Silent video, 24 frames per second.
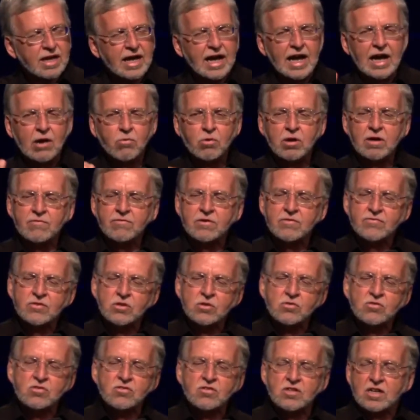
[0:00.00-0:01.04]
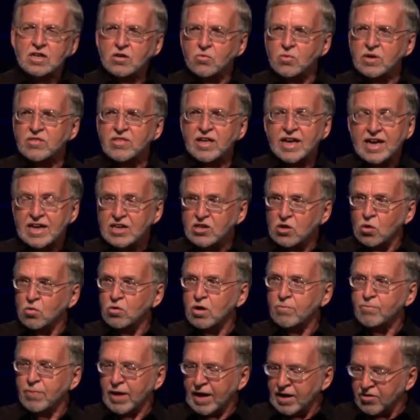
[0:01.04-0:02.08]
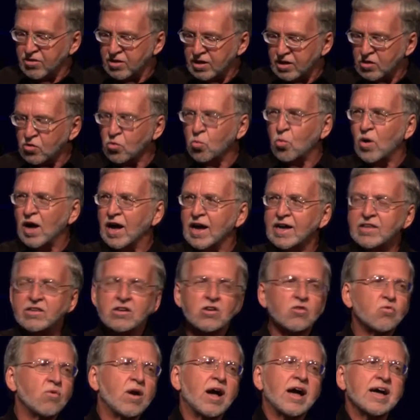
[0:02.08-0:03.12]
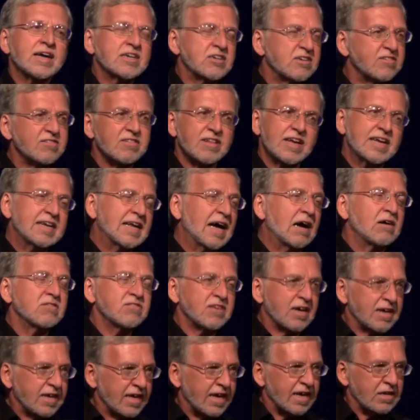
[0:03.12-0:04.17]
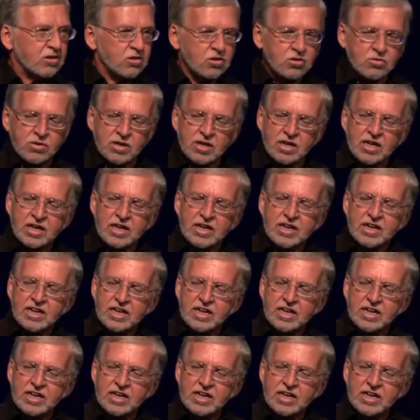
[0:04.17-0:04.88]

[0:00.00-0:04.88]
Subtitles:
However, if you stick with it and don't abandon it and whine and cry and just lay down and say, I can't do it,